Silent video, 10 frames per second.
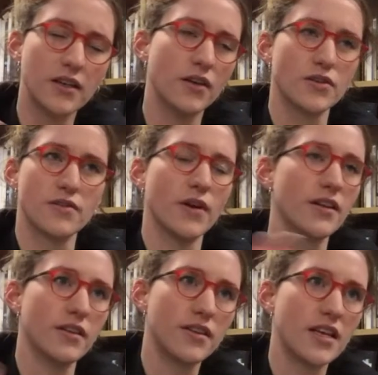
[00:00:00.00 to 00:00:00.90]
lots of
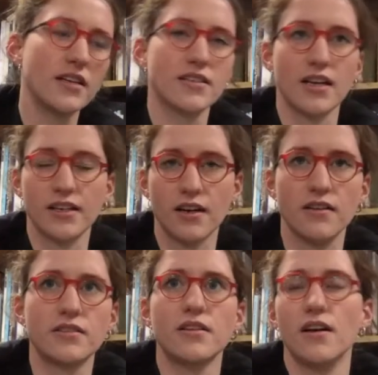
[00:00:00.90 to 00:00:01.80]
other things like
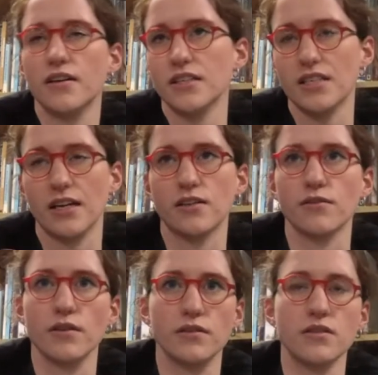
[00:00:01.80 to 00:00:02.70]

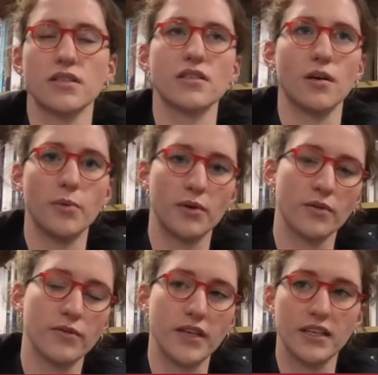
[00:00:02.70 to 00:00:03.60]
architecture and
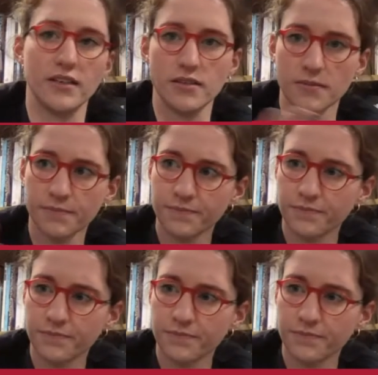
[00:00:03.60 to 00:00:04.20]
typography and